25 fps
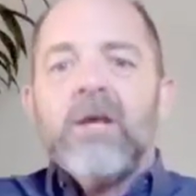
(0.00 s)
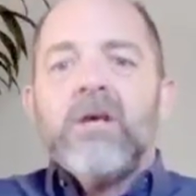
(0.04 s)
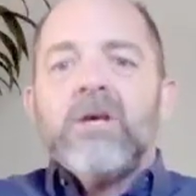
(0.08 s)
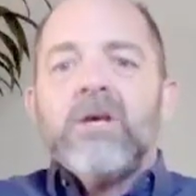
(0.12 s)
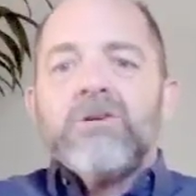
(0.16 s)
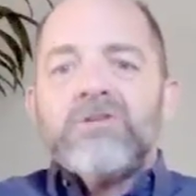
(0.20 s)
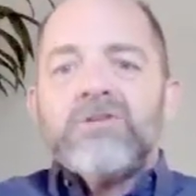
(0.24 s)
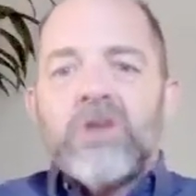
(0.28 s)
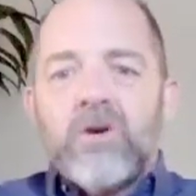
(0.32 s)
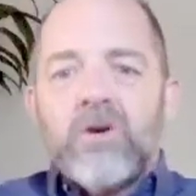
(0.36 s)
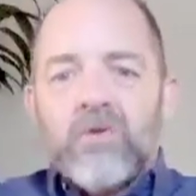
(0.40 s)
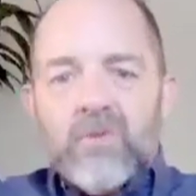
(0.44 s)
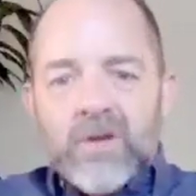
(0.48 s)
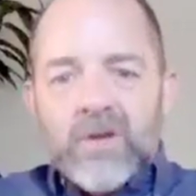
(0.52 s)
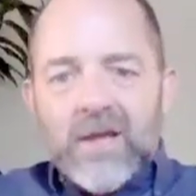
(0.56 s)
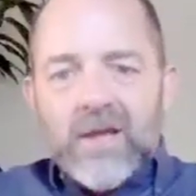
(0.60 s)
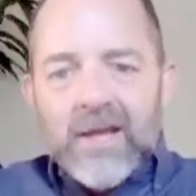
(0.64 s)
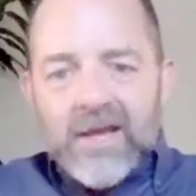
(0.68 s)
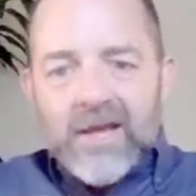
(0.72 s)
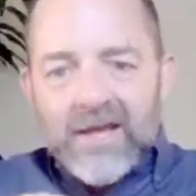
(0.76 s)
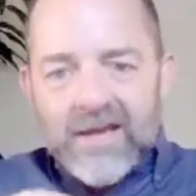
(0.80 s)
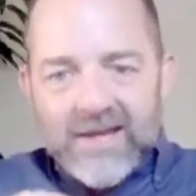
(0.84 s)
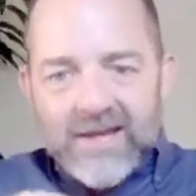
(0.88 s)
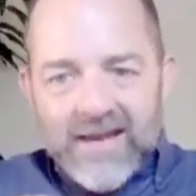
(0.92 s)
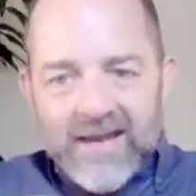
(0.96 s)
So
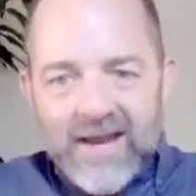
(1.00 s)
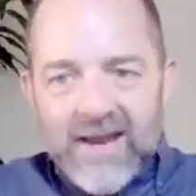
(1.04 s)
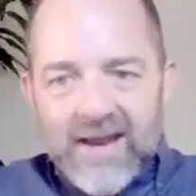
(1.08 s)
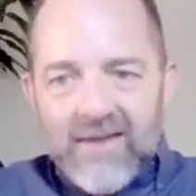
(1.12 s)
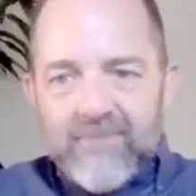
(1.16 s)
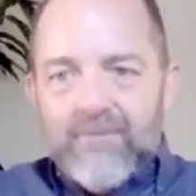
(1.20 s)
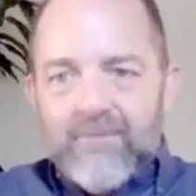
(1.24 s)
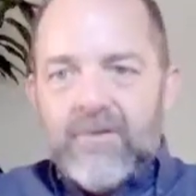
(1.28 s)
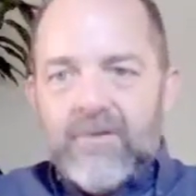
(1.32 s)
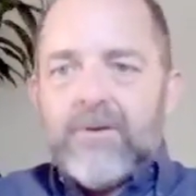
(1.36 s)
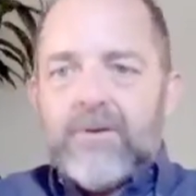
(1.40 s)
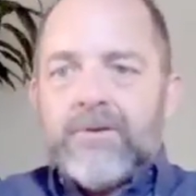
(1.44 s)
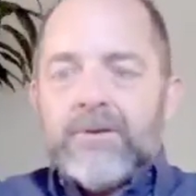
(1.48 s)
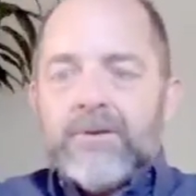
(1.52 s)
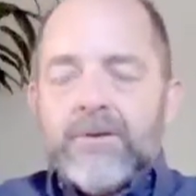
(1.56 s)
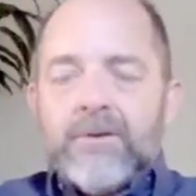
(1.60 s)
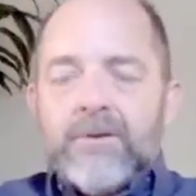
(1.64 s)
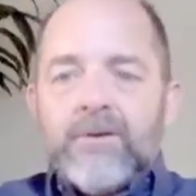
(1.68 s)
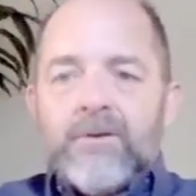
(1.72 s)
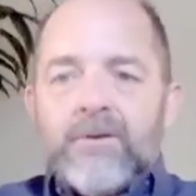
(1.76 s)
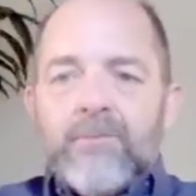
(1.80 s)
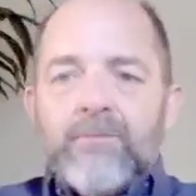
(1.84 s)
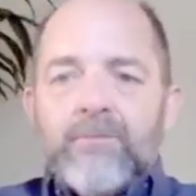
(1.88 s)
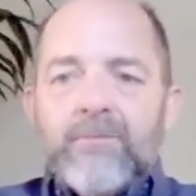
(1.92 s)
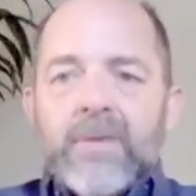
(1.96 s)
in every
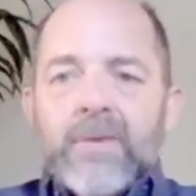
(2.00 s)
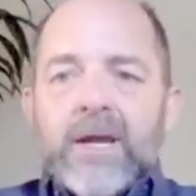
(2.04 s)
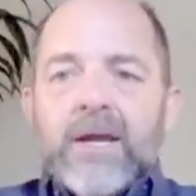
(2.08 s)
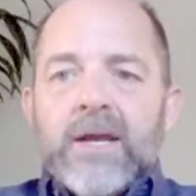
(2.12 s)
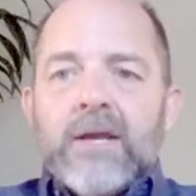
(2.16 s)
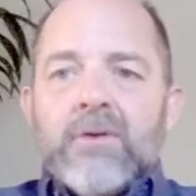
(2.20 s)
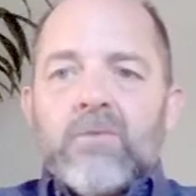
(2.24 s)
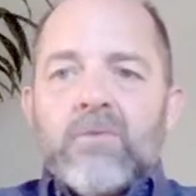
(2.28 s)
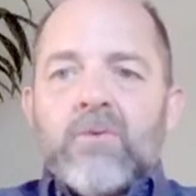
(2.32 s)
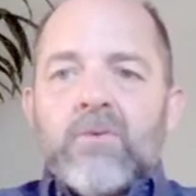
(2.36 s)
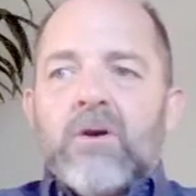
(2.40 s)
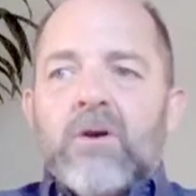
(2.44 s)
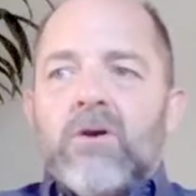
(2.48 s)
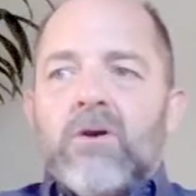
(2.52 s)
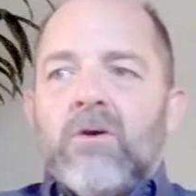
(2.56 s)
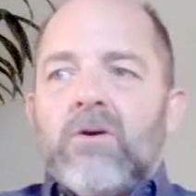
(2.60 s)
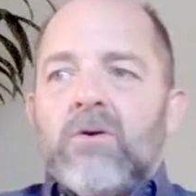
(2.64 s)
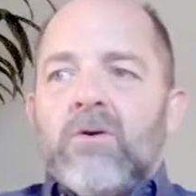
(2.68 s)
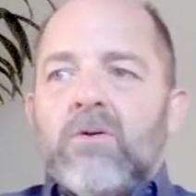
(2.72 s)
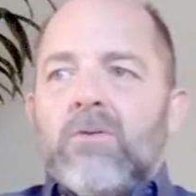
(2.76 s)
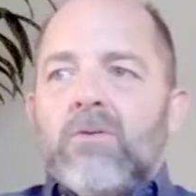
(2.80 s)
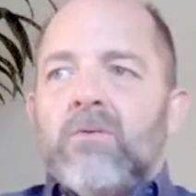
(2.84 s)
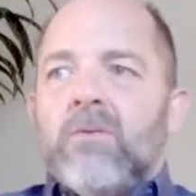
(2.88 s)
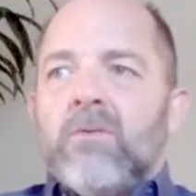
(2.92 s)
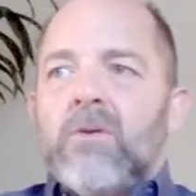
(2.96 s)
little
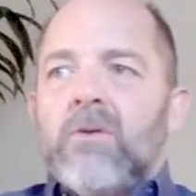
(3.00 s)
micro